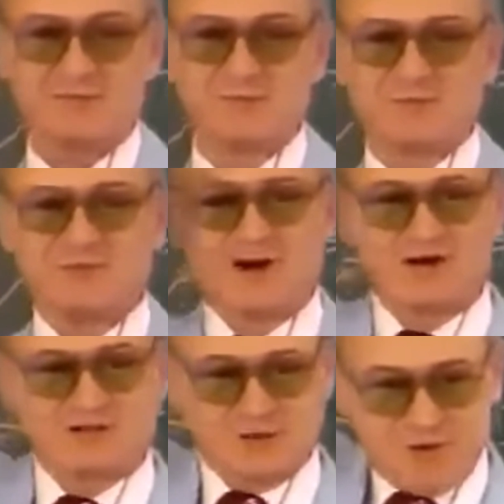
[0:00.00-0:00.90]
Some people
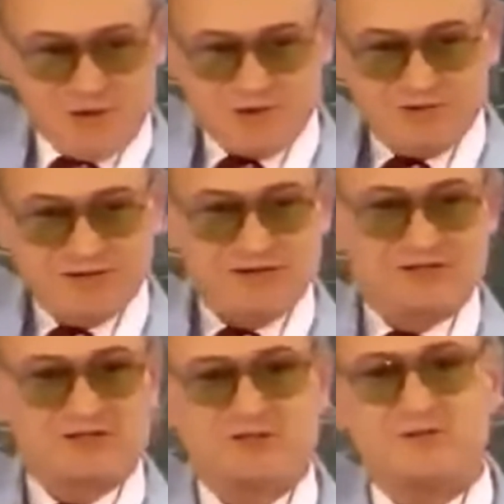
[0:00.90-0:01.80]
are tall
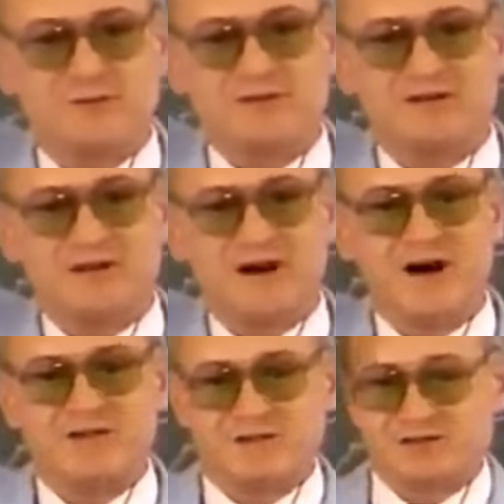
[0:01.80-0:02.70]
and stupid.
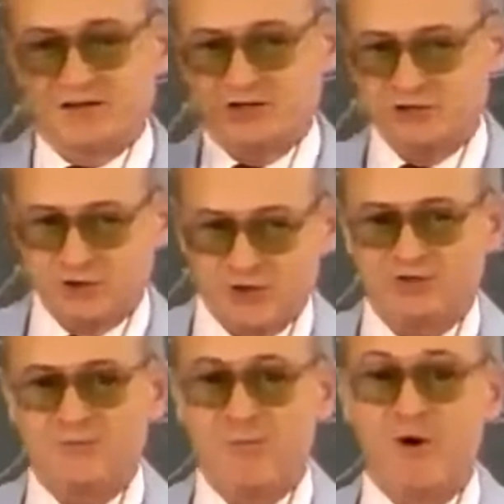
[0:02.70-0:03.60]
Others are
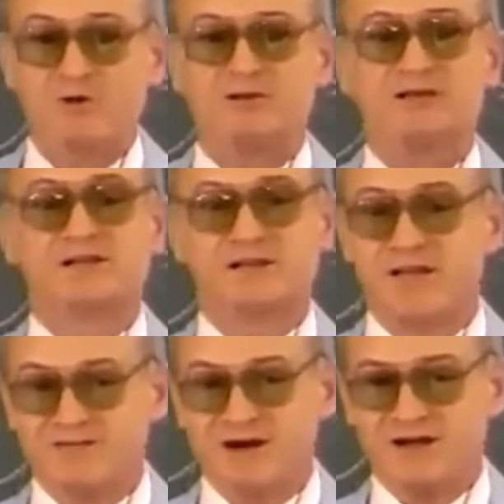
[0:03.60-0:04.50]
short, bold, and
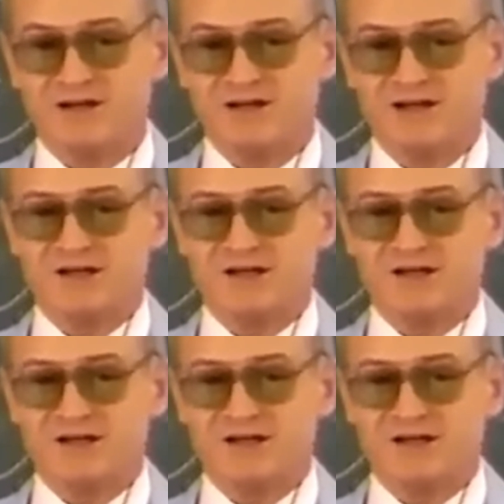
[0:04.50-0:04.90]
clever.